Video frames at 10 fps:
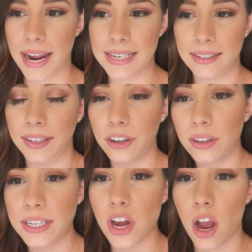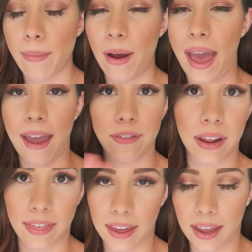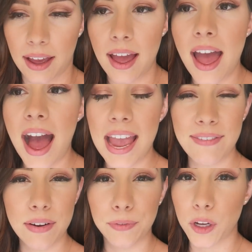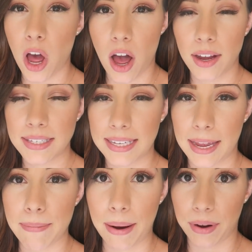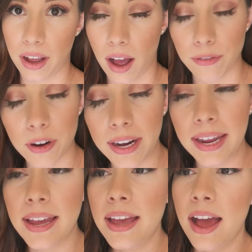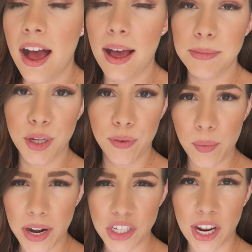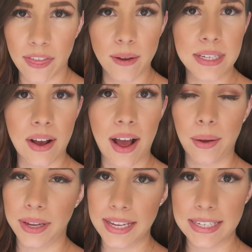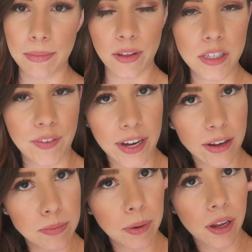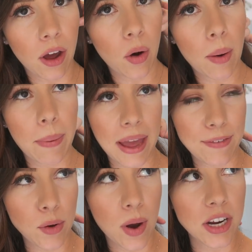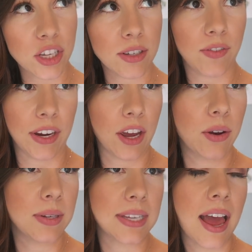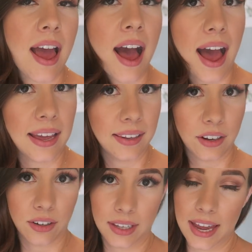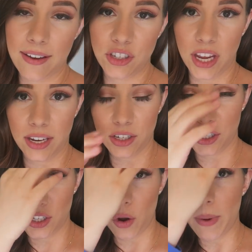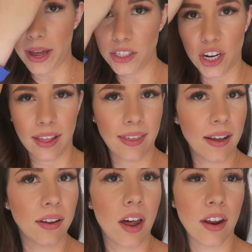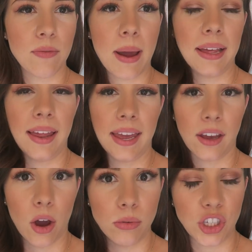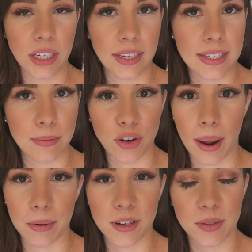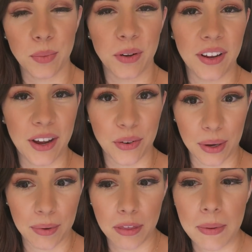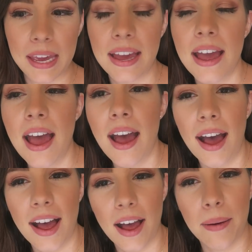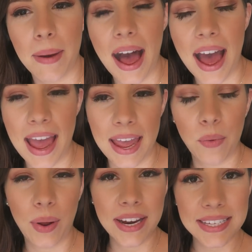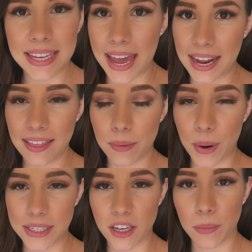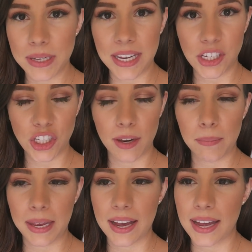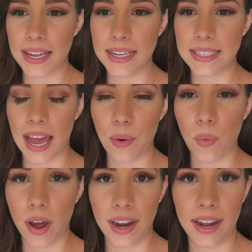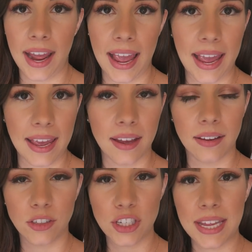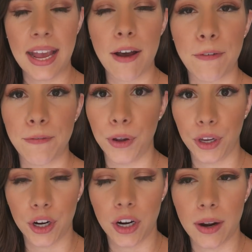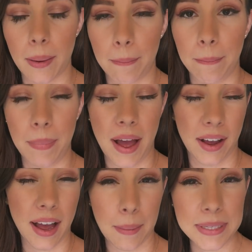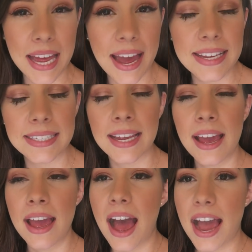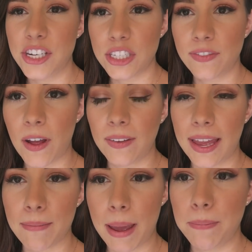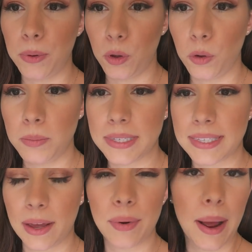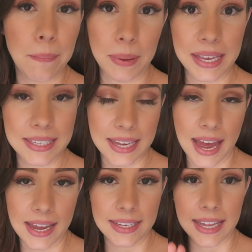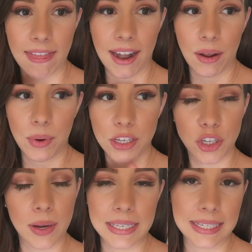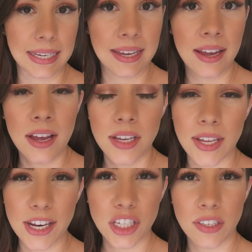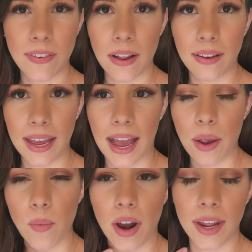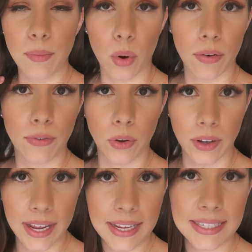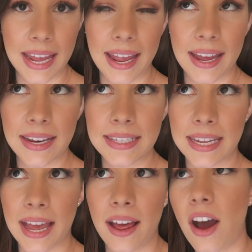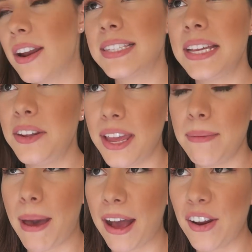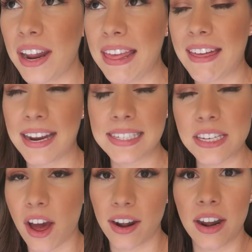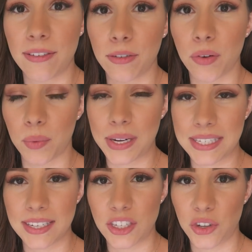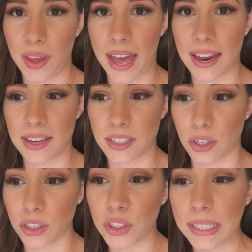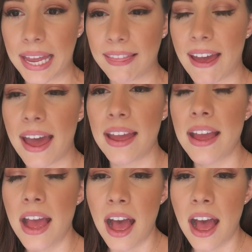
I literally talk about everything. I even vlogged like my recovery. Um, so if you wanna check those out, I'll link some of those videos below. But if you watch those videos, I literally have changed so much. And I think a lot of my like OG subscribers will agree with me. Um, I went into getting the breast augmentation because I wanted a, just like a fuller uh, cup size. I just felt like my boobs, they were a B size and then I went to a D so I just felt like I wanted more fullness and honestly, looking back on it, that is not enough of a reason to get surgery like that.